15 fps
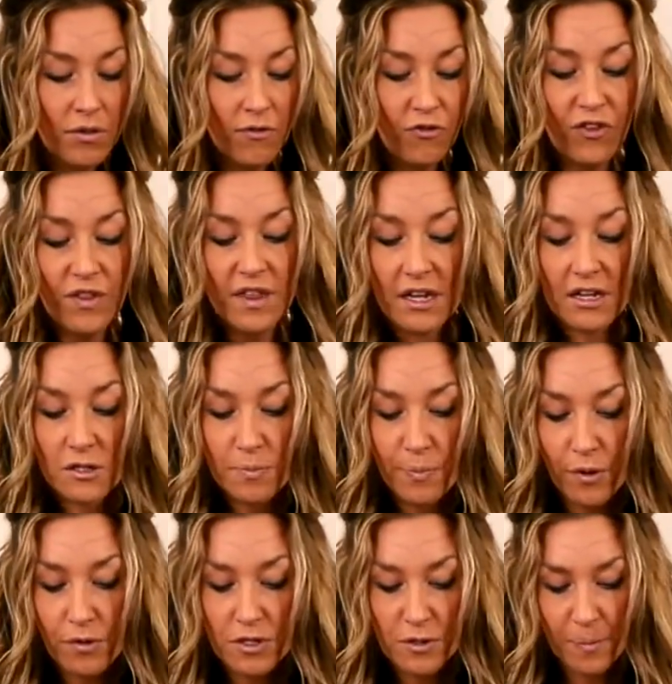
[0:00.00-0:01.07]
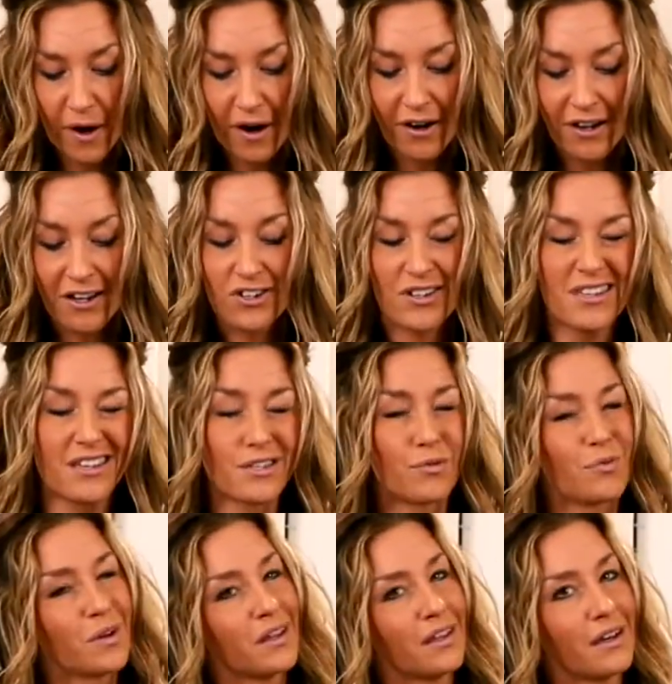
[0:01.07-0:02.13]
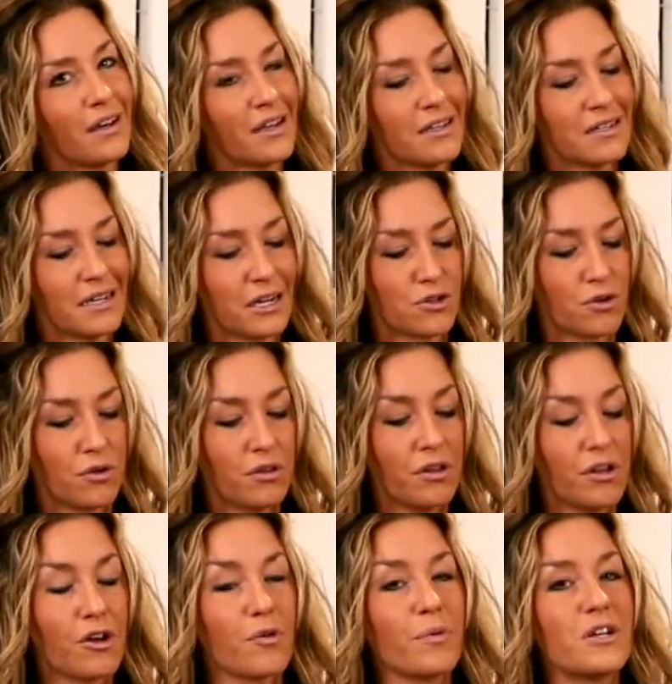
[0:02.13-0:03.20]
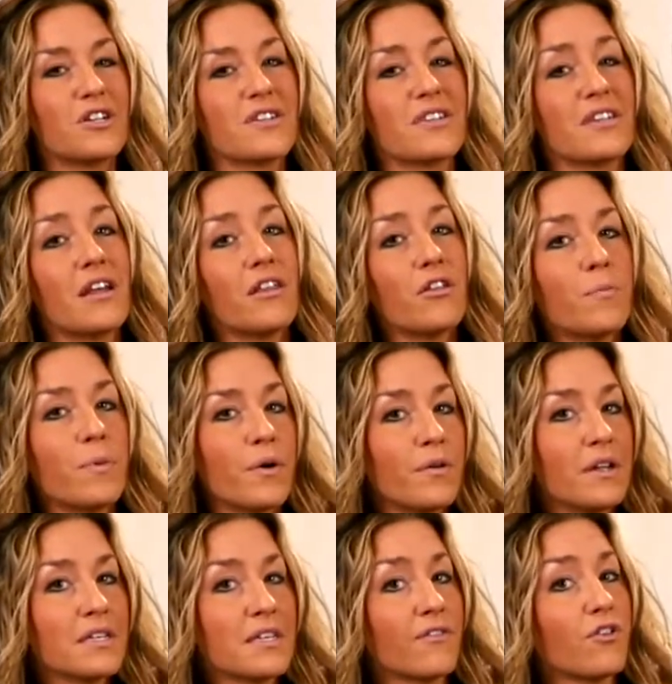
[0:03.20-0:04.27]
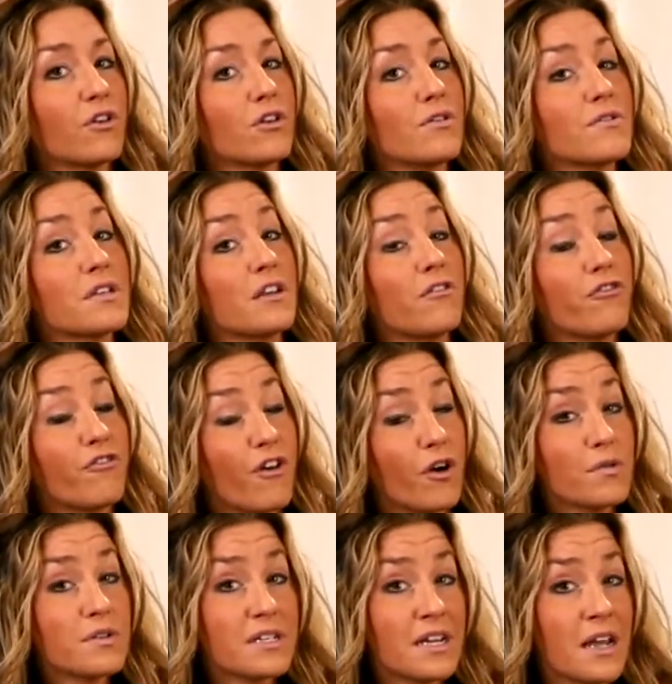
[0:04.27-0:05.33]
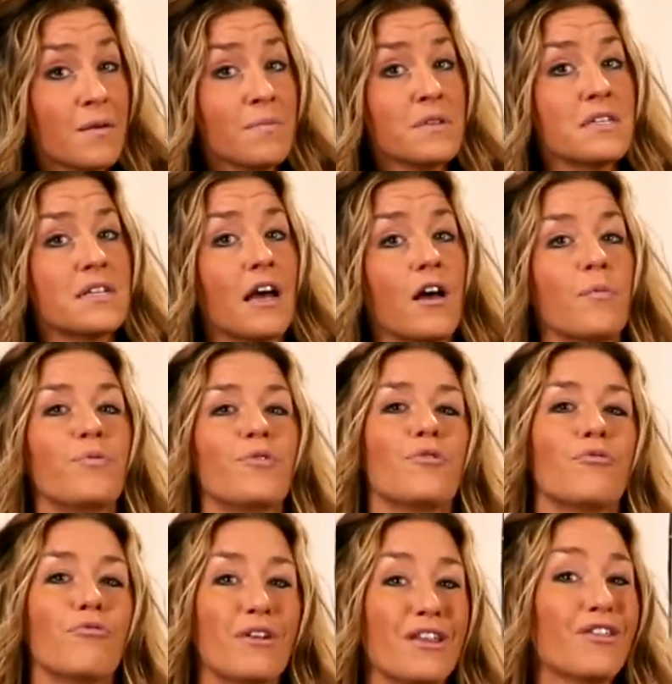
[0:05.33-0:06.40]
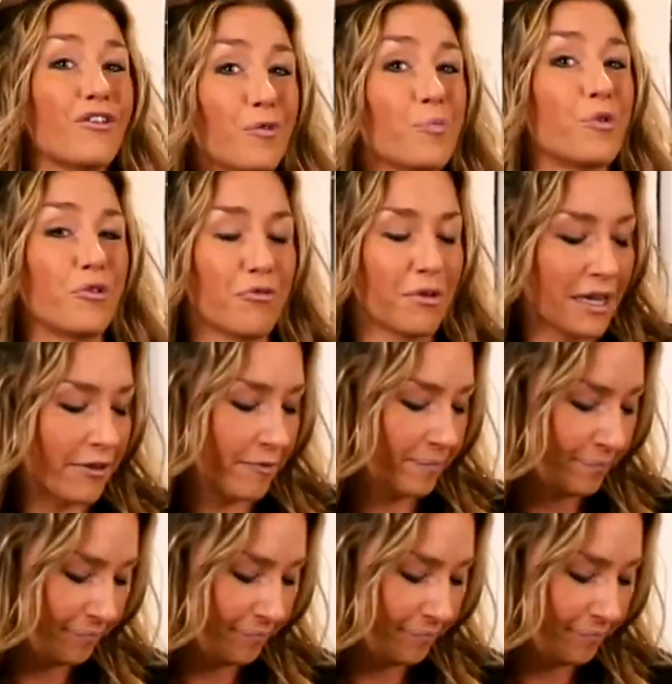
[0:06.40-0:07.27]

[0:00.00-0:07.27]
for the exposed part, it just has a really nice natural look, which is another bonus if you're using faux stems to help your wreath look more real.